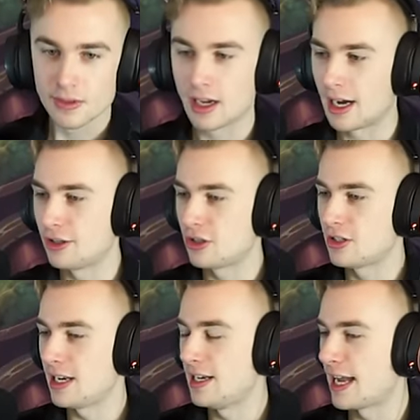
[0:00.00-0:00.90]
I just
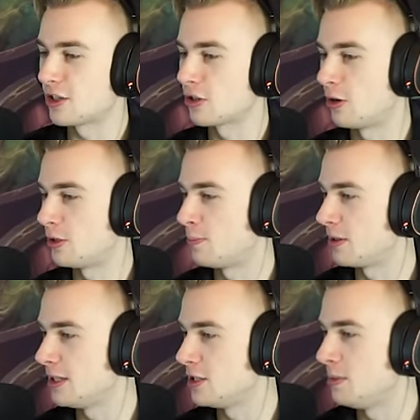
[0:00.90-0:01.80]
say next card
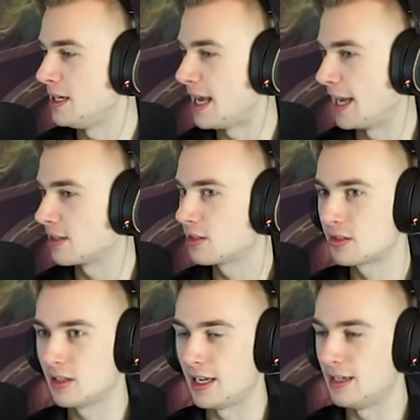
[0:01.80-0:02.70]
please be
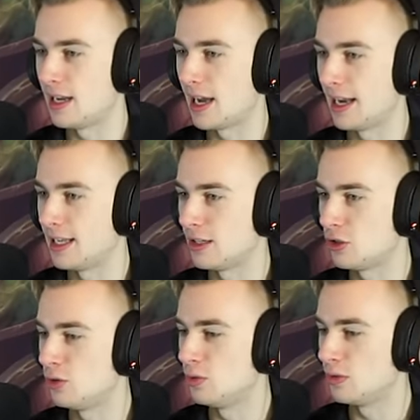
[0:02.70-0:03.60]
X and I get
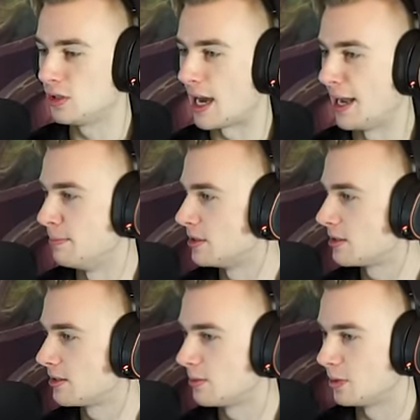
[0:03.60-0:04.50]
two
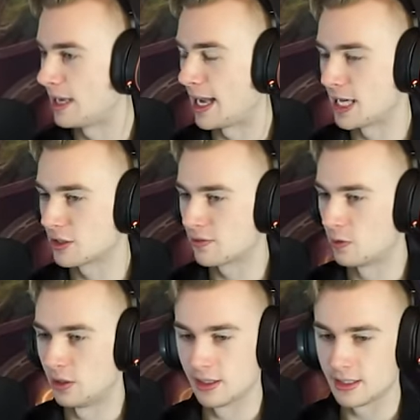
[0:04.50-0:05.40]
times what I asked
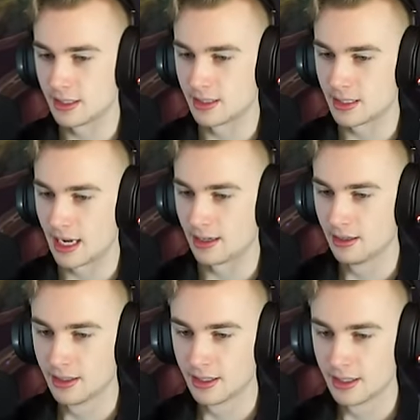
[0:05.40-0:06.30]
for. It's insane.
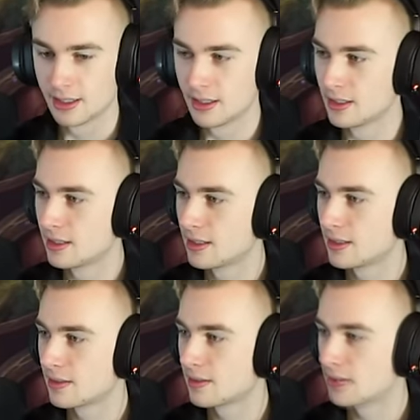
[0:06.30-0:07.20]

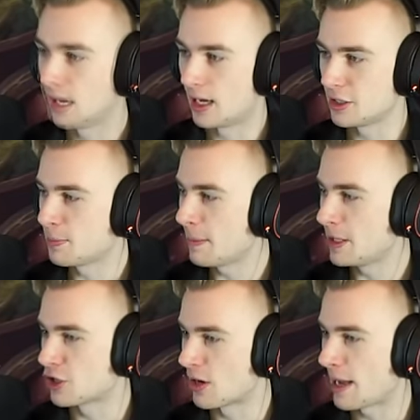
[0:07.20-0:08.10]
Uh, this might be
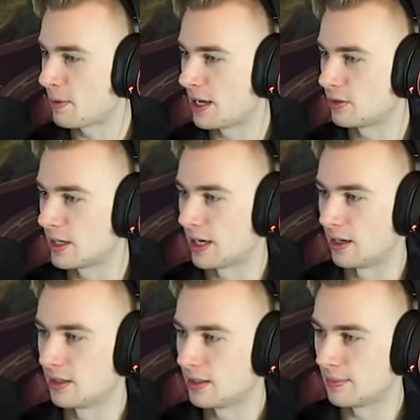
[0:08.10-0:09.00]
a trap. I don't
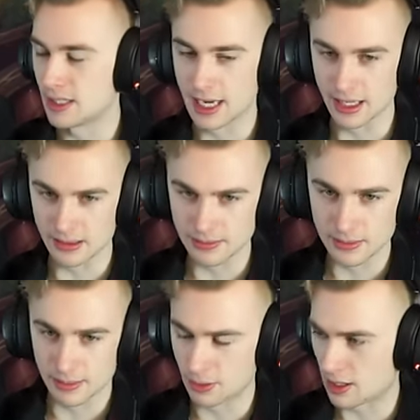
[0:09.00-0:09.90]
care. I'm gonna take it.
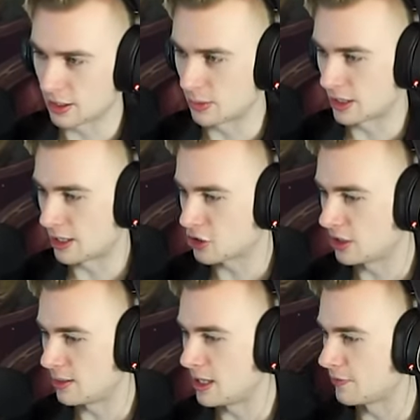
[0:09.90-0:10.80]
I'm blocking with
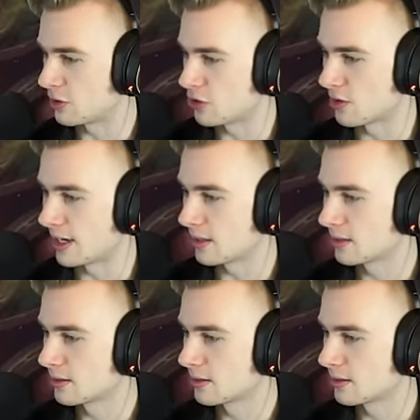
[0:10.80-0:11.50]
Akshan. Give me that free strike.